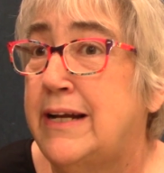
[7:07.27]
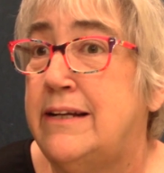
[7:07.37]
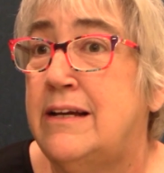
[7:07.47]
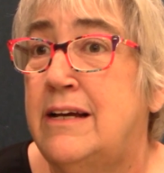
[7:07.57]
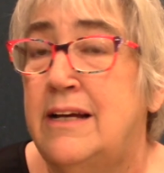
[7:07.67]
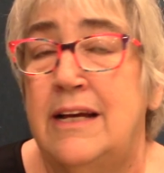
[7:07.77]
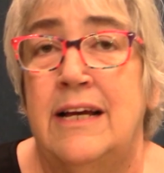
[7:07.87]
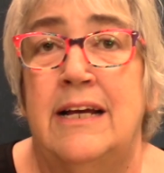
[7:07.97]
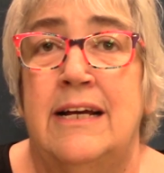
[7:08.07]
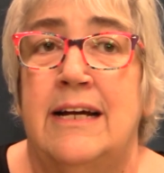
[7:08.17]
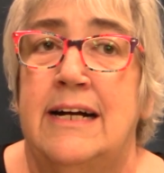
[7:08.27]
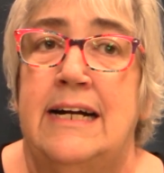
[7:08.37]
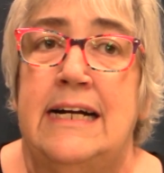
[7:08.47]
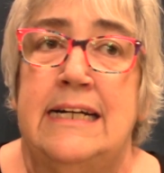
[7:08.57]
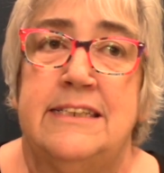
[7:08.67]
and
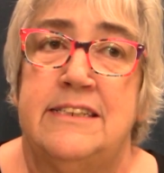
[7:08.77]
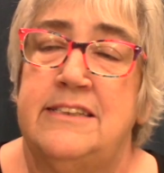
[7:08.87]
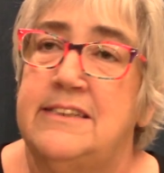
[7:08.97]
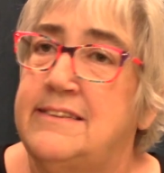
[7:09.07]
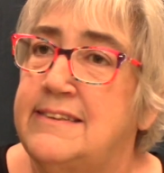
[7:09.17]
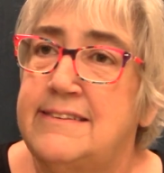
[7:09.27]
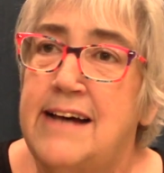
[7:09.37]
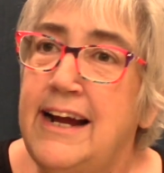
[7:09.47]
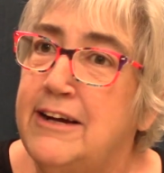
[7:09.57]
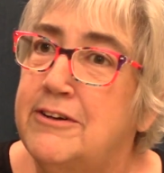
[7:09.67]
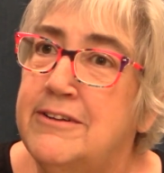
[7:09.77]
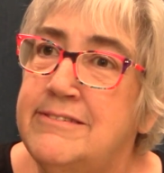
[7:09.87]
it's just a cycle.